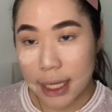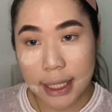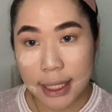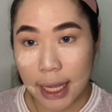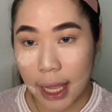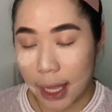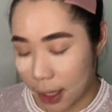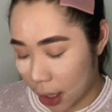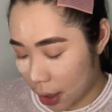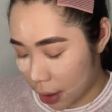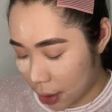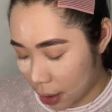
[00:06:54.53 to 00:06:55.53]
take
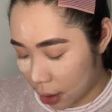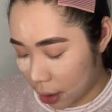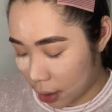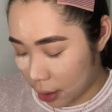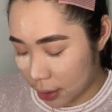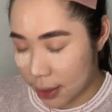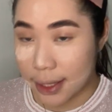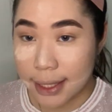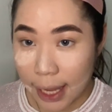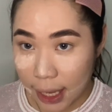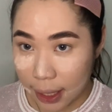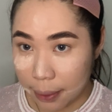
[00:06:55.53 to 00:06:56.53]
the
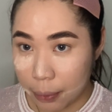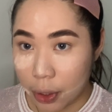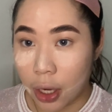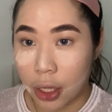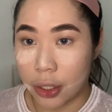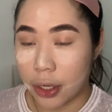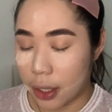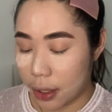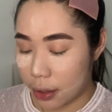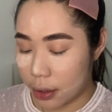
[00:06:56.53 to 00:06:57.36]
same color